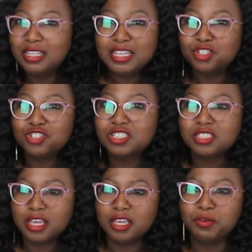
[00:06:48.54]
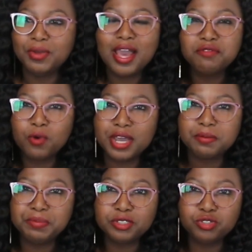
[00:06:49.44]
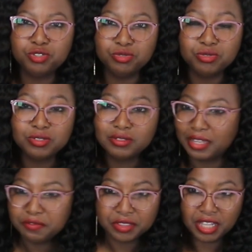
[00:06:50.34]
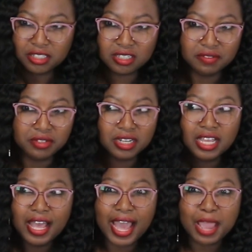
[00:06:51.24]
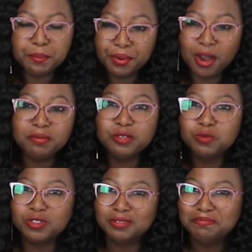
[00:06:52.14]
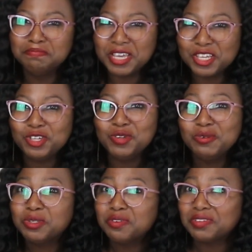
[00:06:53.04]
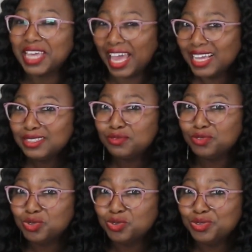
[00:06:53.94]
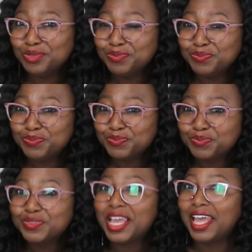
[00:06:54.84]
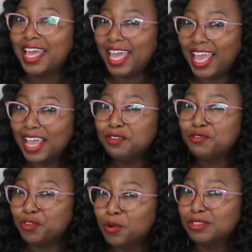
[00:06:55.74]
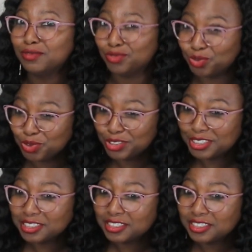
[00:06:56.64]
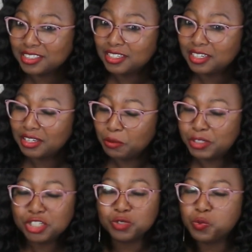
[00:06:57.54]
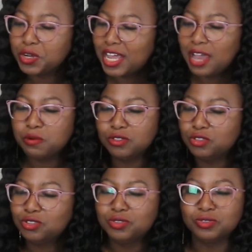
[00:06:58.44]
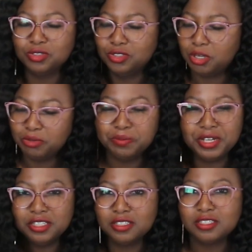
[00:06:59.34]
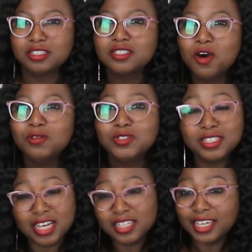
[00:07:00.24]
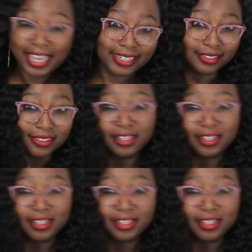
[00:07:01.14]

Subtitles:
let's just say we have quite a bit to do, like for Thanksgiving. I probably would make use of canned food and frozen food, which is what I wouldn't do on a normal basis. It's also delegating.